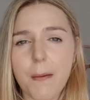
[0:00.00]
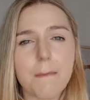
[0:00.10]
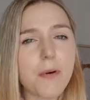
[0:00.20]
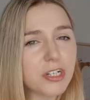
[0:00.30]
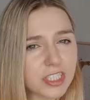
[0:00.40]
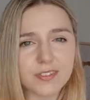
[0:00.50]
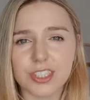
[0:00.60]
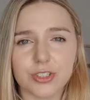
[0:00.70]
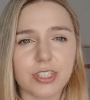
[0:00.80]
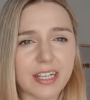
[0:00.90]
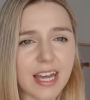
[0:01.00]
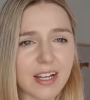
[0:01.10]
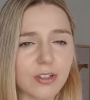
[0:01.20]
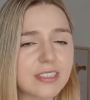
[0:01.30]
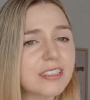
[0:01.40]
Most of us are going to get
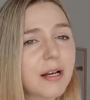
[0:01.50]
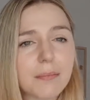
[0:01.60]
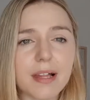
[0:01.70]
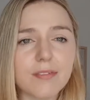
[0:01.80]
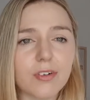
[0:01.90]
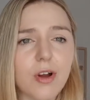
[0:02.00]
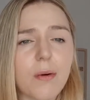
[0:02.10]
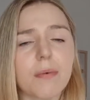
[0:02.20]
it on some level,